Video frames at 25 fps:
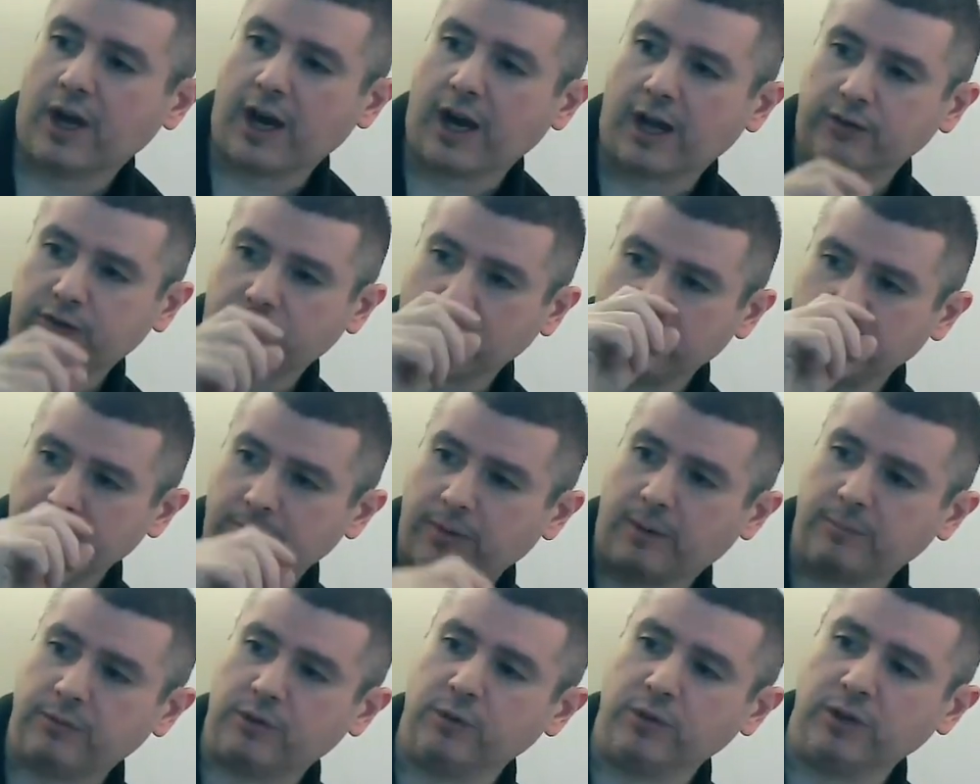All right, so
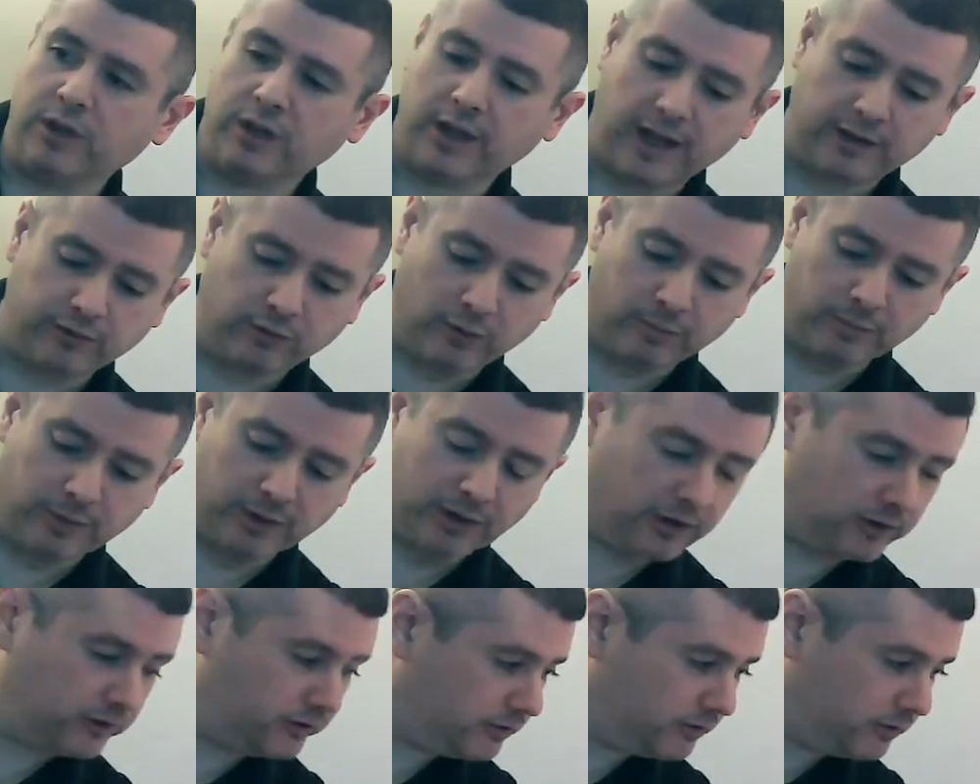I'm doing the last
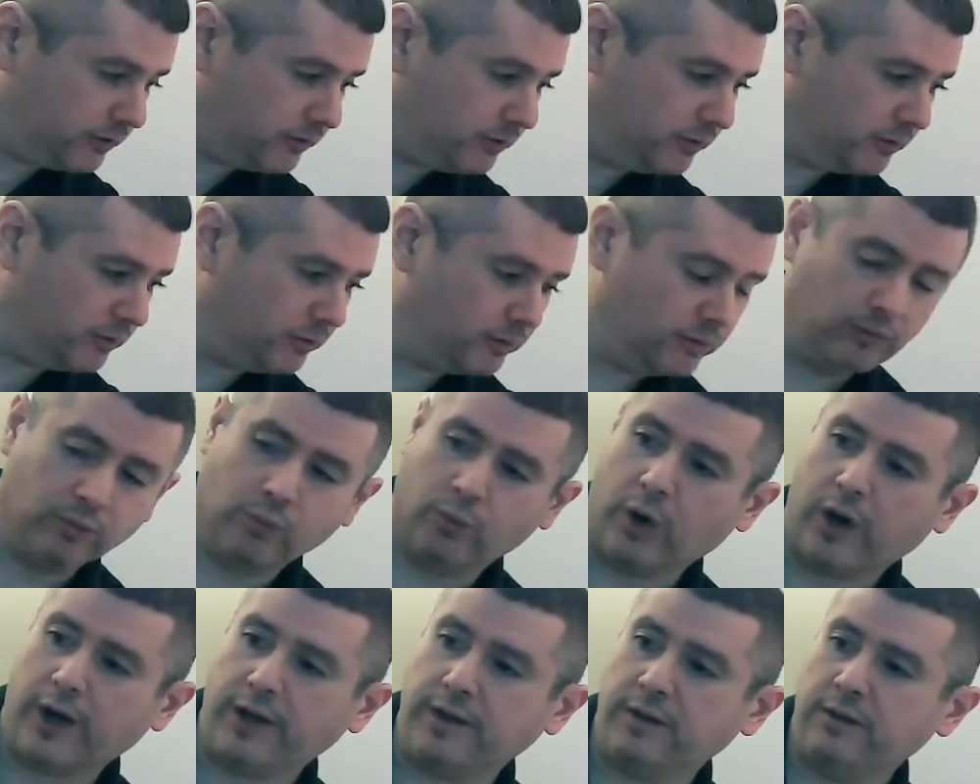one because
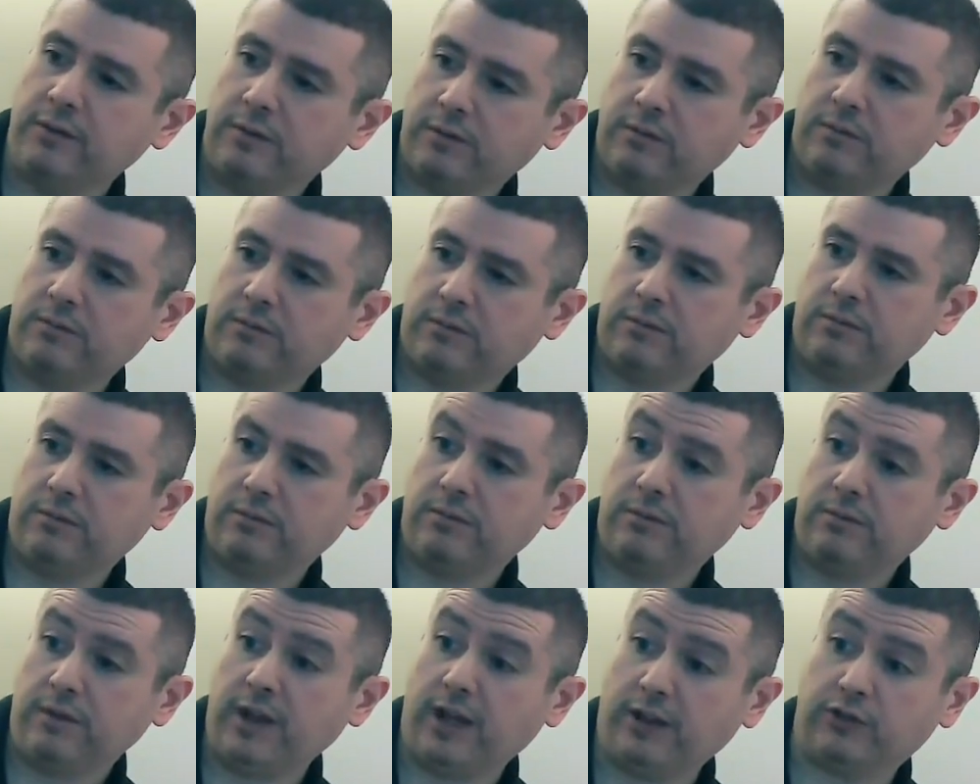1,
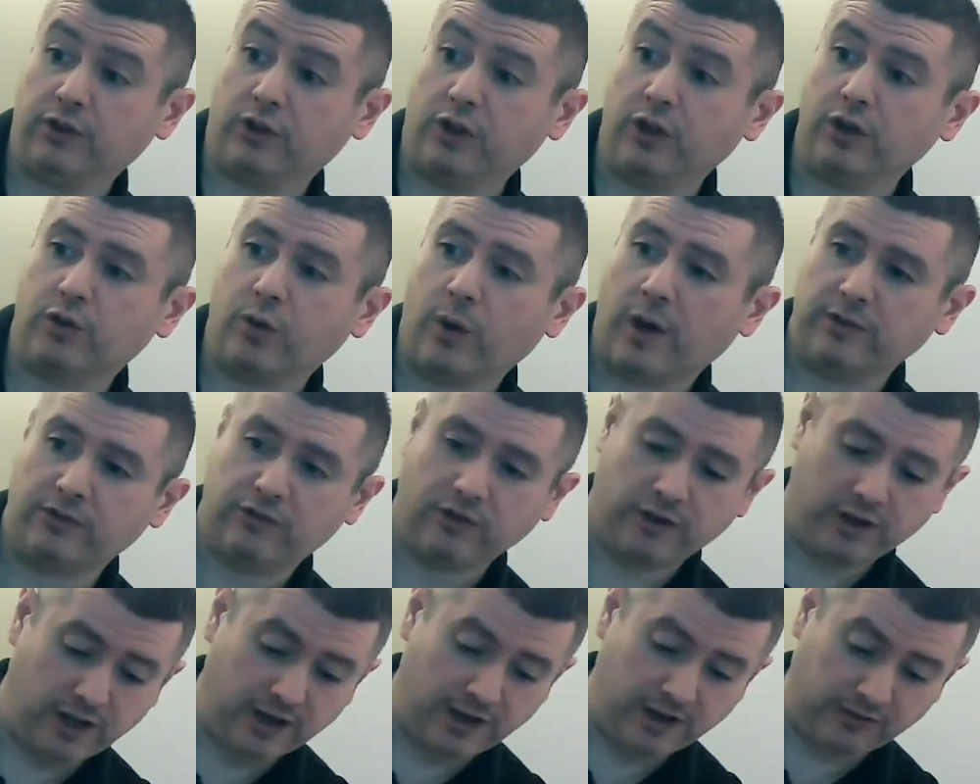it's a good
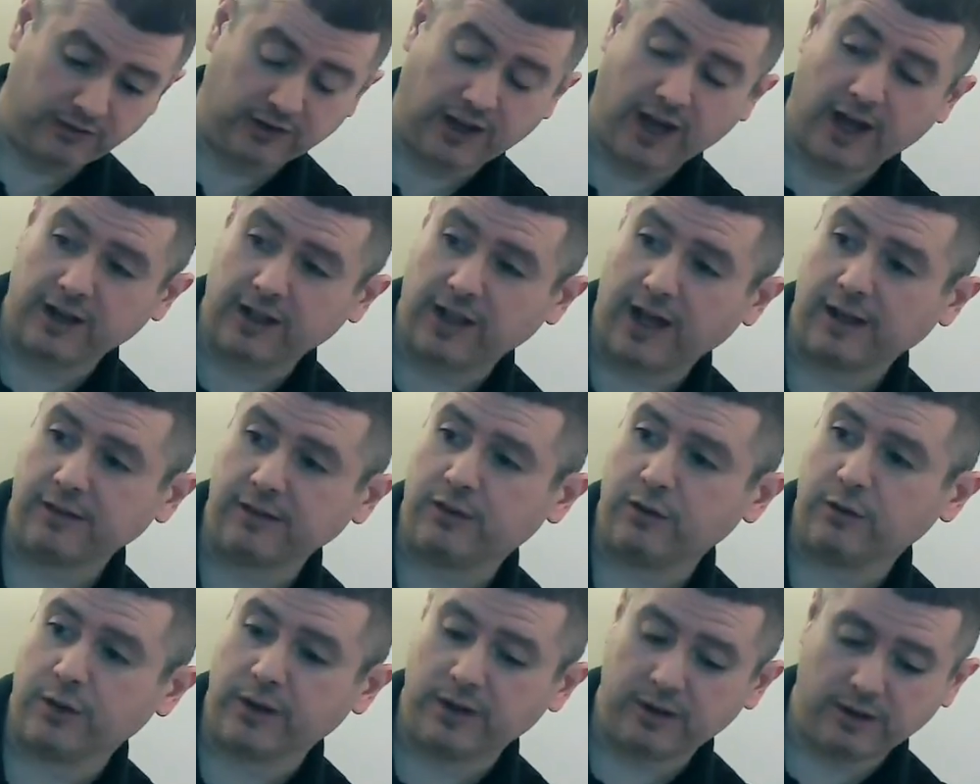question and it's got a
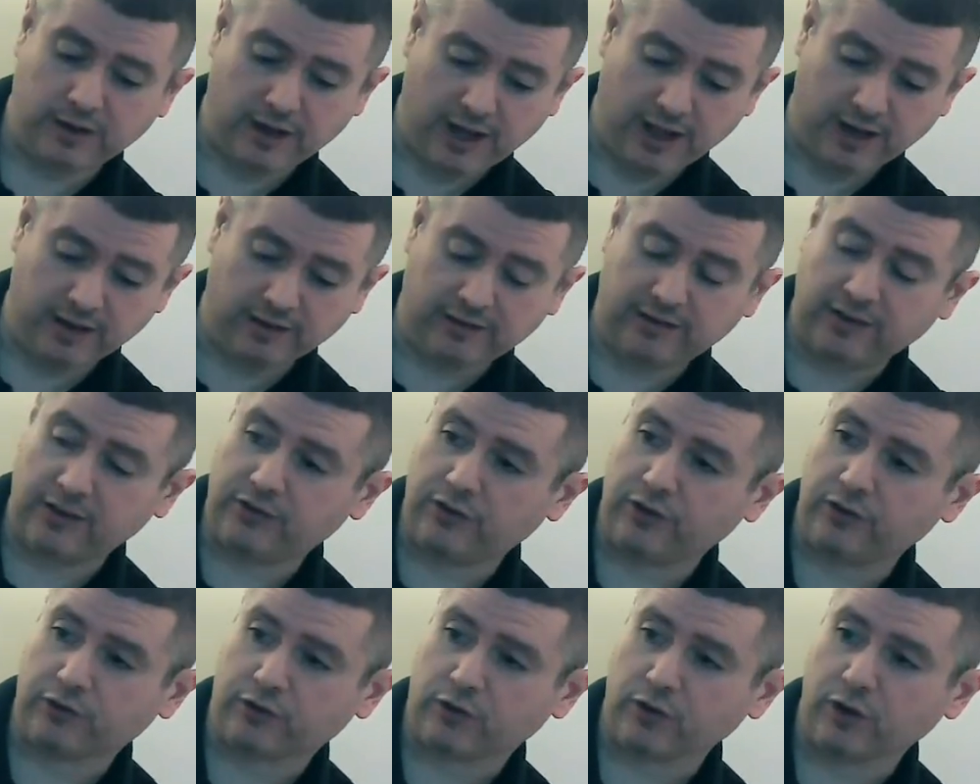lot to it and it's
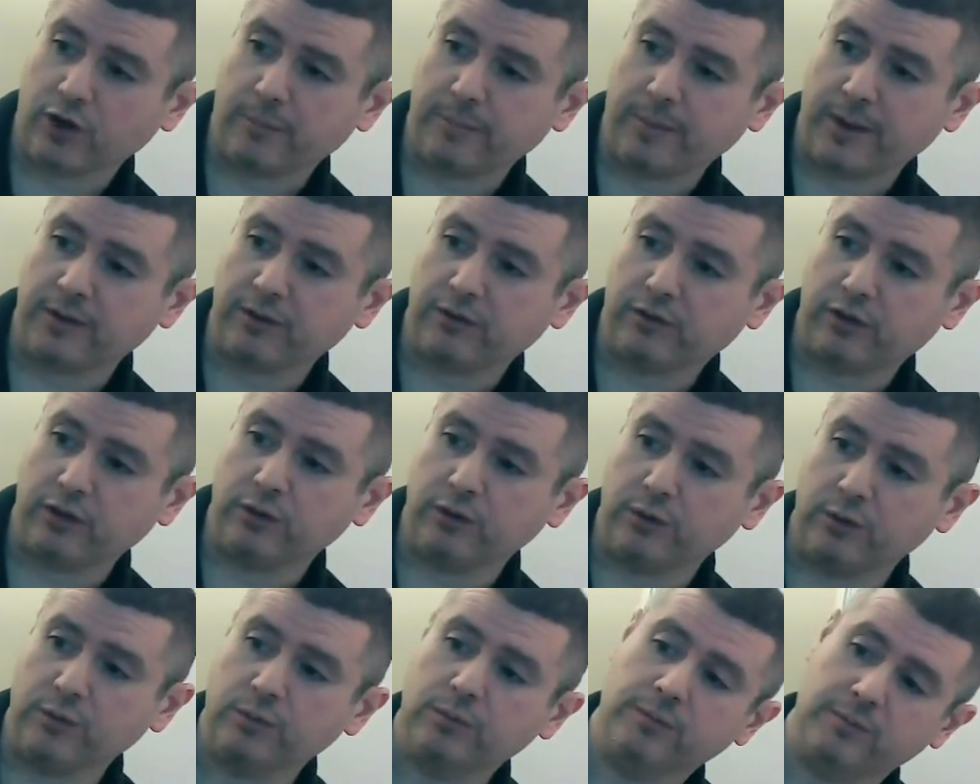easy to screw up. And
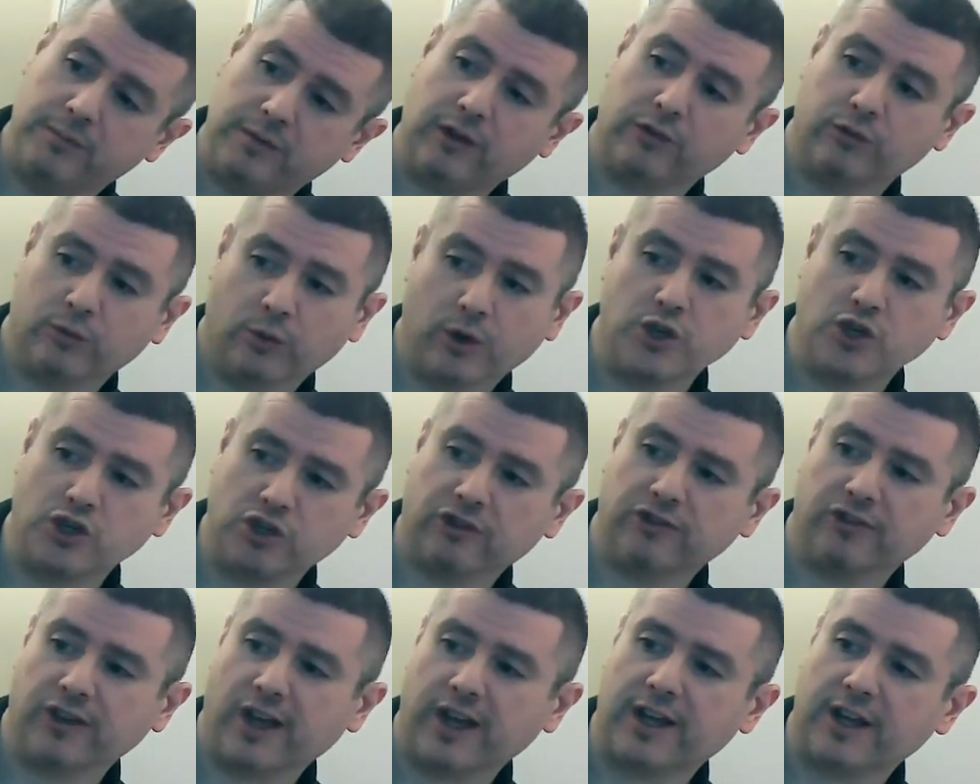2, there's
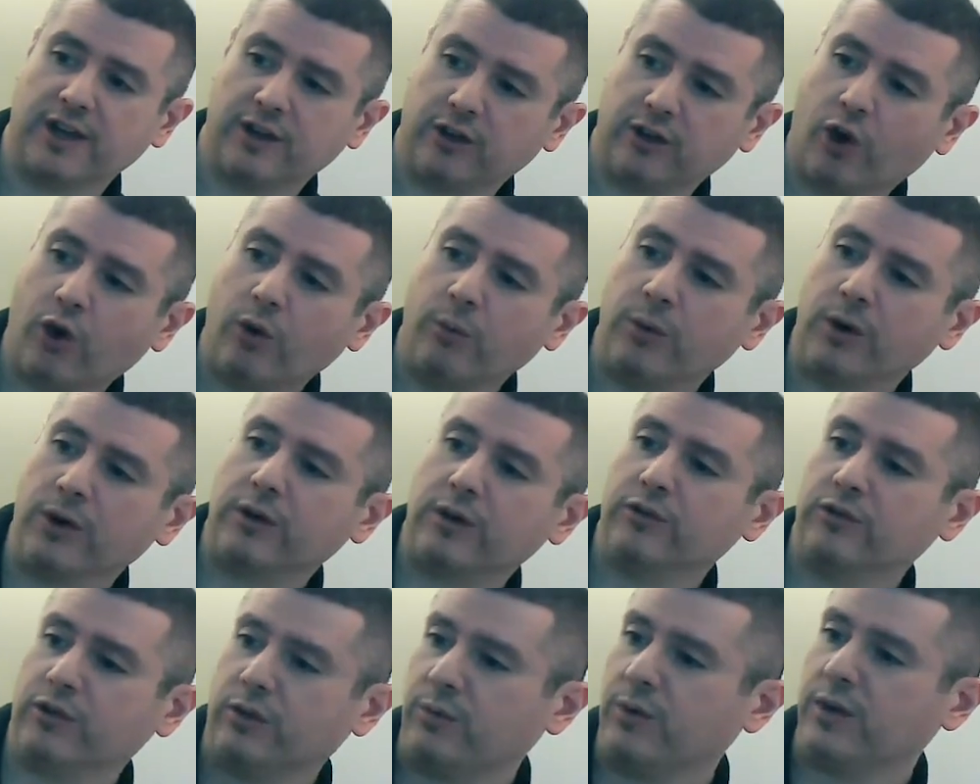one just like it in the
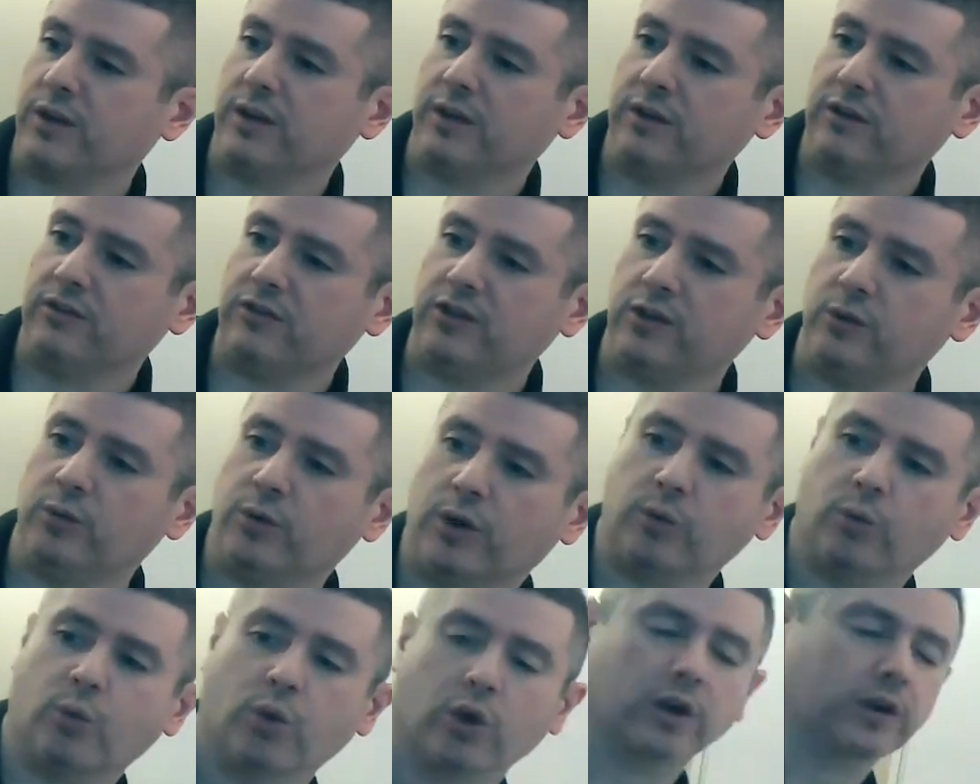homework. So I want you to
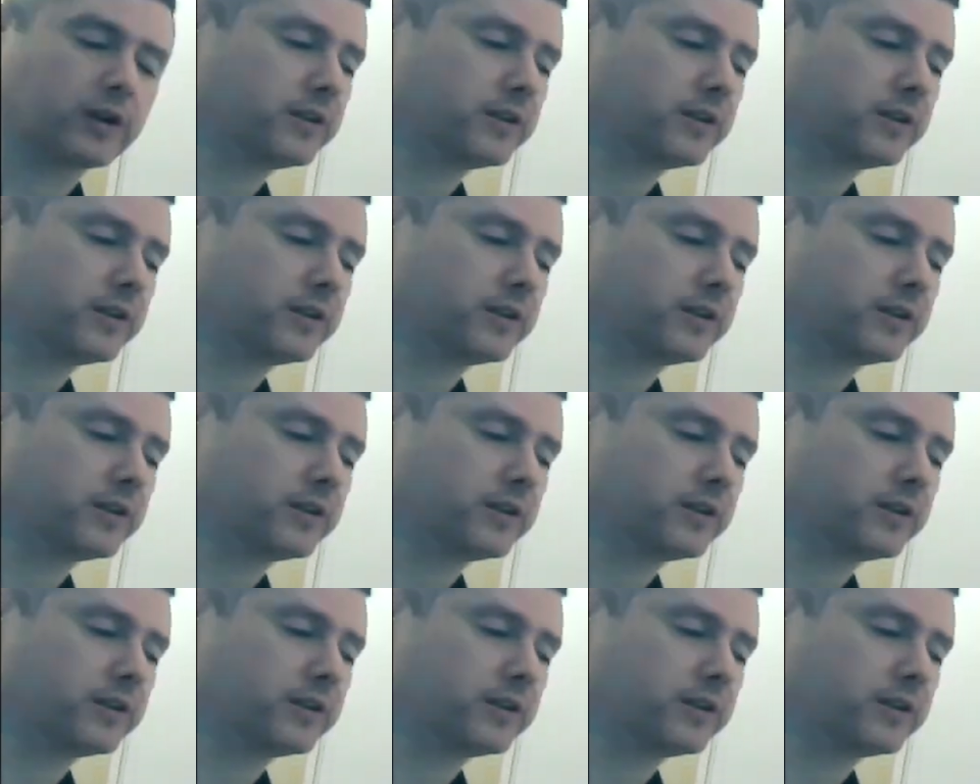see one